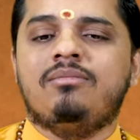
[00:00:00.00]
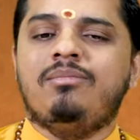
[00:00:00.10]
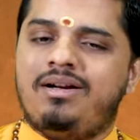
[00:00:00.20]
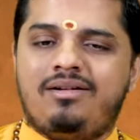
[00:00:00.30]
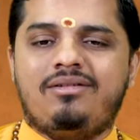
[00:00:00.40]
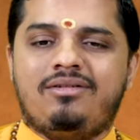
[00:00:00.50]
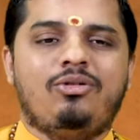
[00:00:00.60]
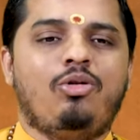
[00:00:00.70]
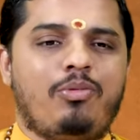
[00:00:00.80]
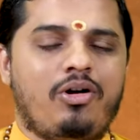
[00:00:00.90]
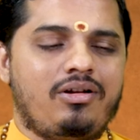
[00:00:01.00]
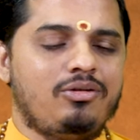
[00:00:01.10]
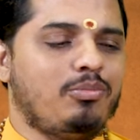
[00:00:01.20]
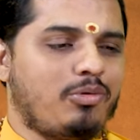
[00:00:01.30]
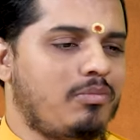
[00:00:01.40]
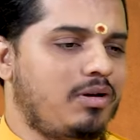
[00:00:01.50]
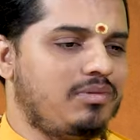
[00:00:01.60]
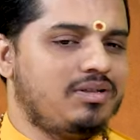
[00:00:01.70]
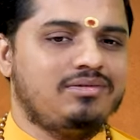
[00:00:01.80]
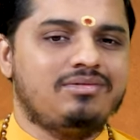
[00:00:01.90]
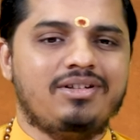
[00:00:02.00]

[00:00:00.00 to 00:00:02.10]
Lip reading: But no problem in